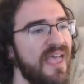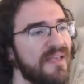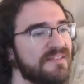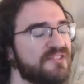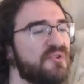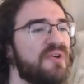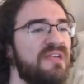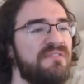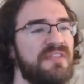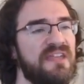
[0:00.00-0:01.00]
So
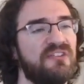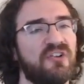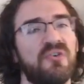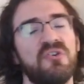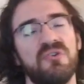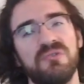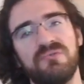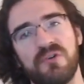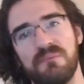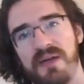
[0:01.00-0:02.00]
if they download
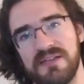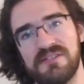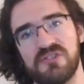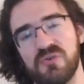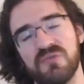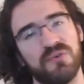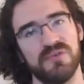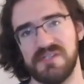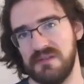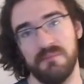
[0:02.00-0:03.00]
from my servers
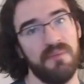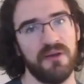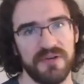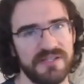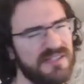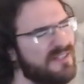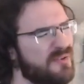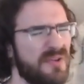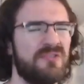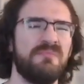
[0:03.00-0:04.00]
in Paris, it's
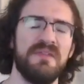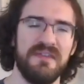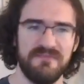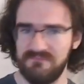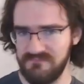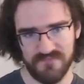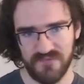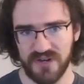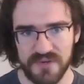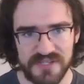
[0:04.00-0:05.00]
going to be
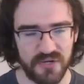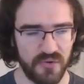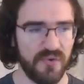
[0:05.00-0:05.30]
very slow.